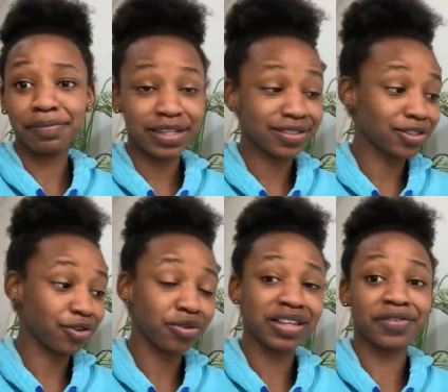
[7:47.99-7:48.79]
please
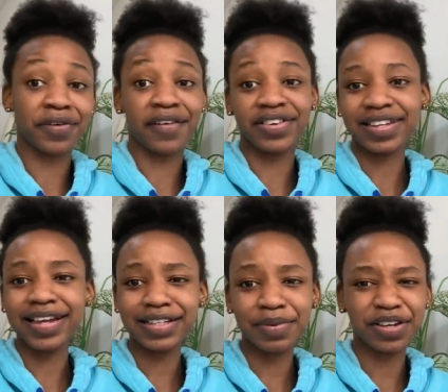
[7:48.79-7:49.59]
don't do this if you have
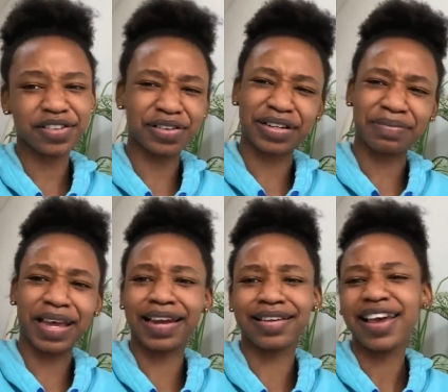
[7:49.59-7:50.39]
anxiety because look at
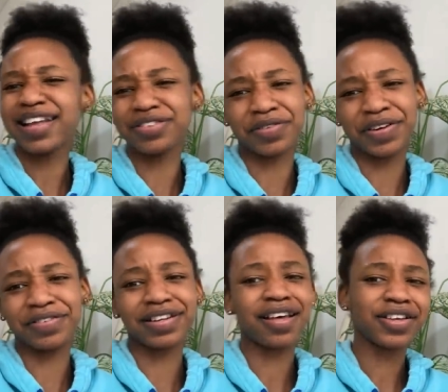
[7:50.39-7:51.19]
me and it's not even
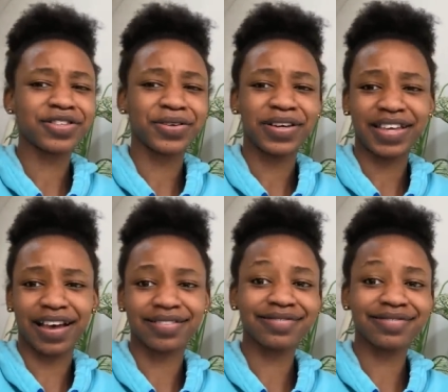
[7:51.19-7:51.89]
real. So yeah.